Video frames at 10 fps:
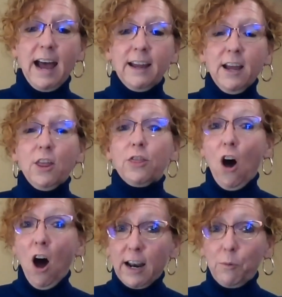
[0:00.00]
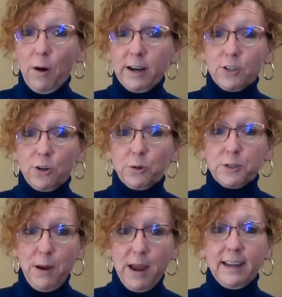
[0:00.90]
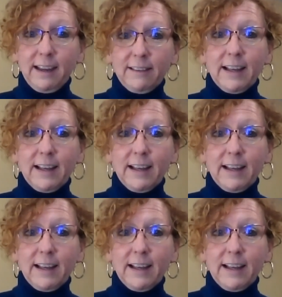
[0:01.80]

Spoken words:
I thought I wanted to go into banking.